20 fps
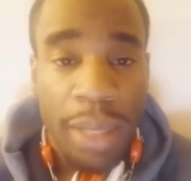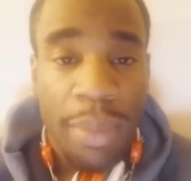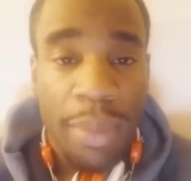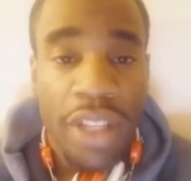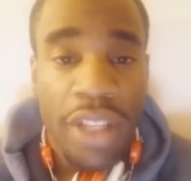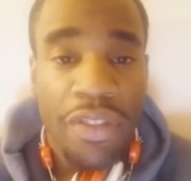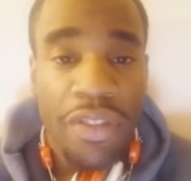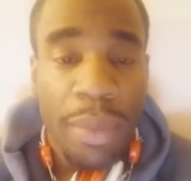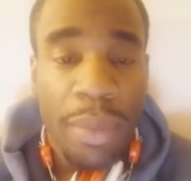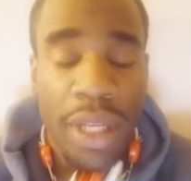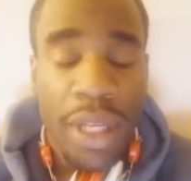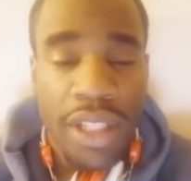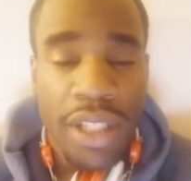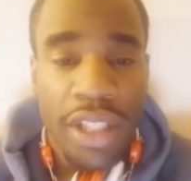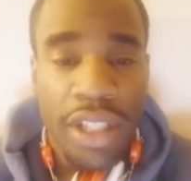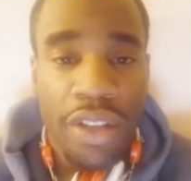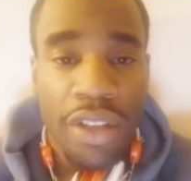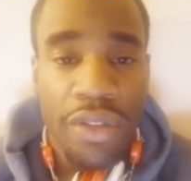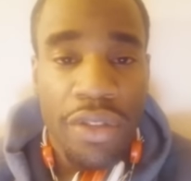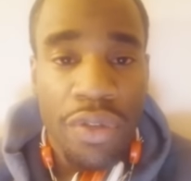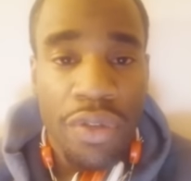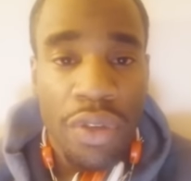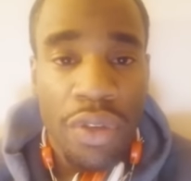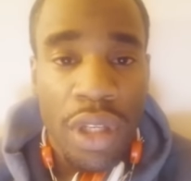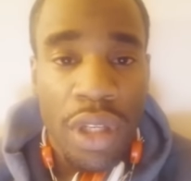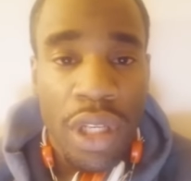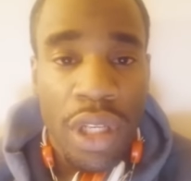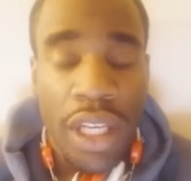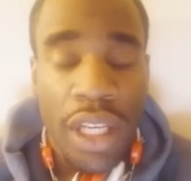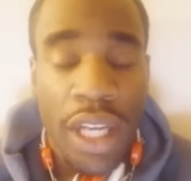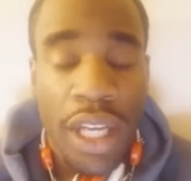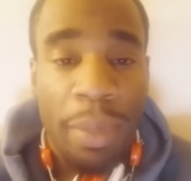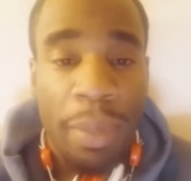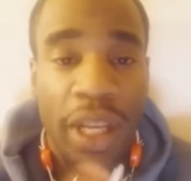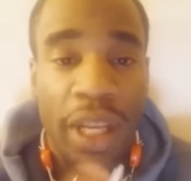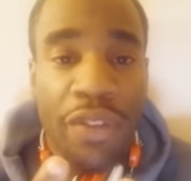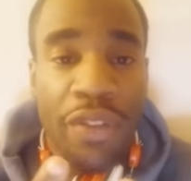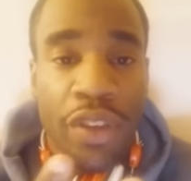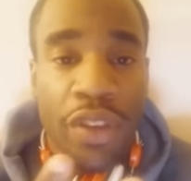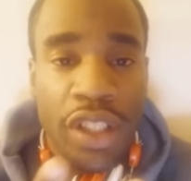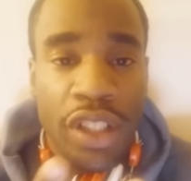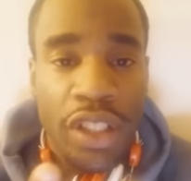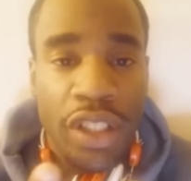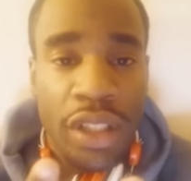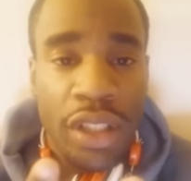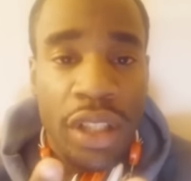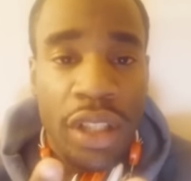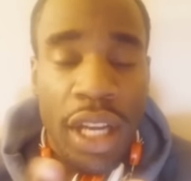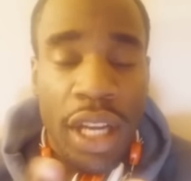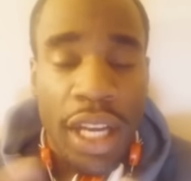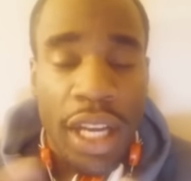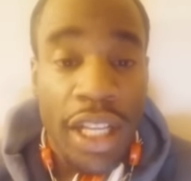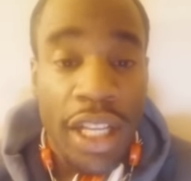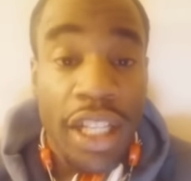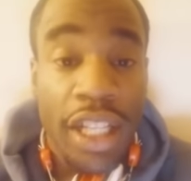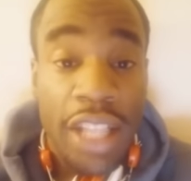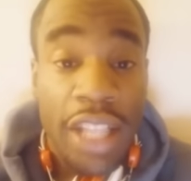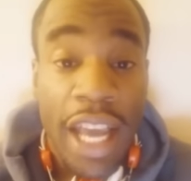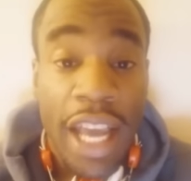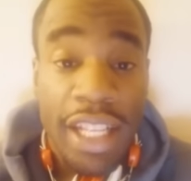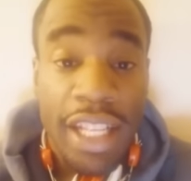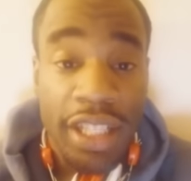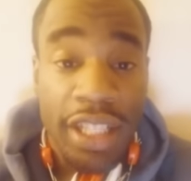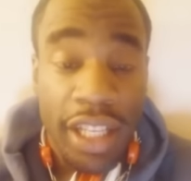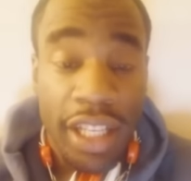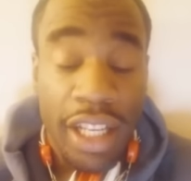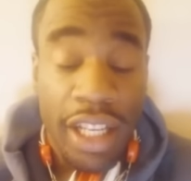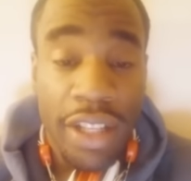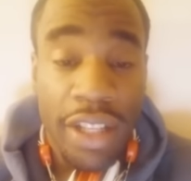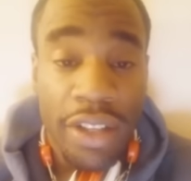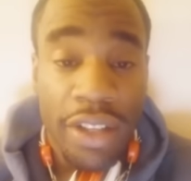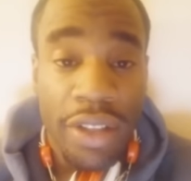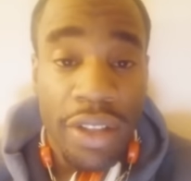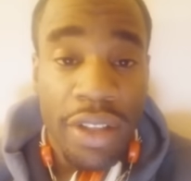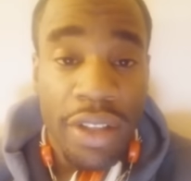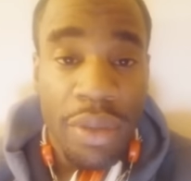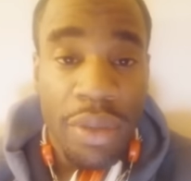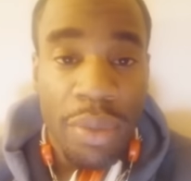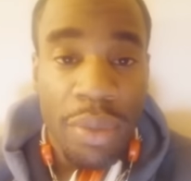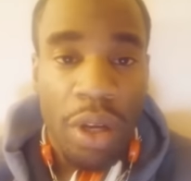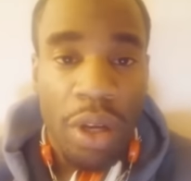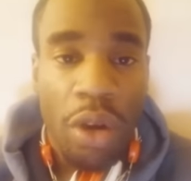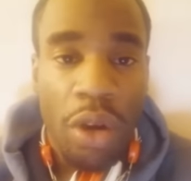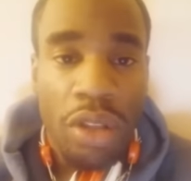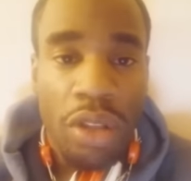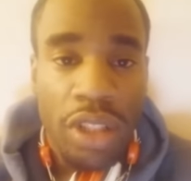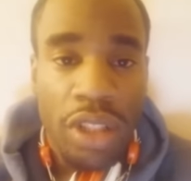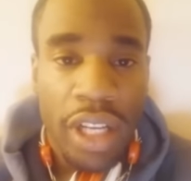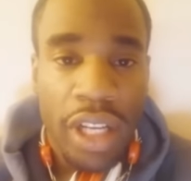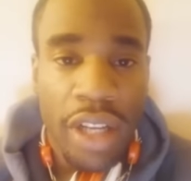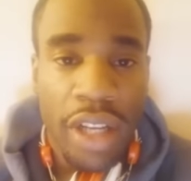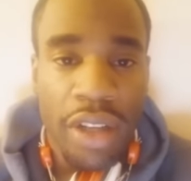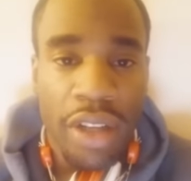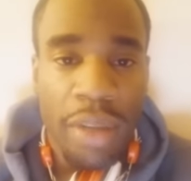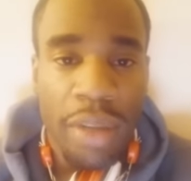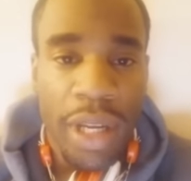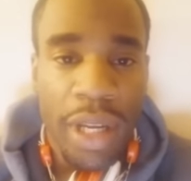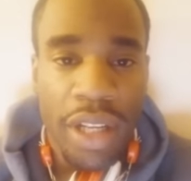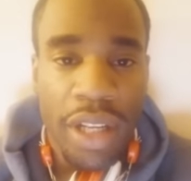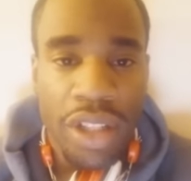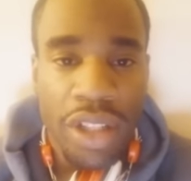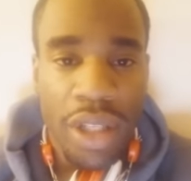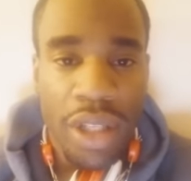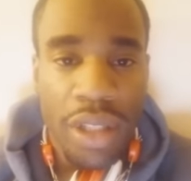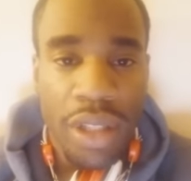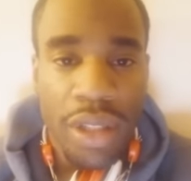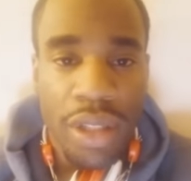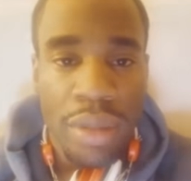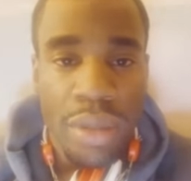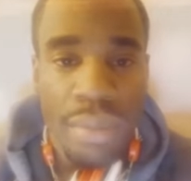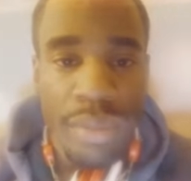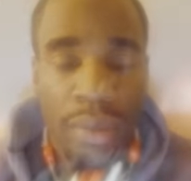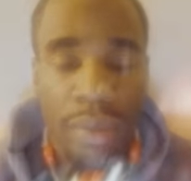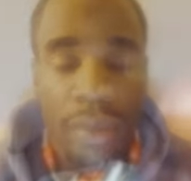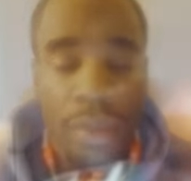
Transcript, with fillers: as I believe in myself, and I believe us in us as together. We all together can make a change.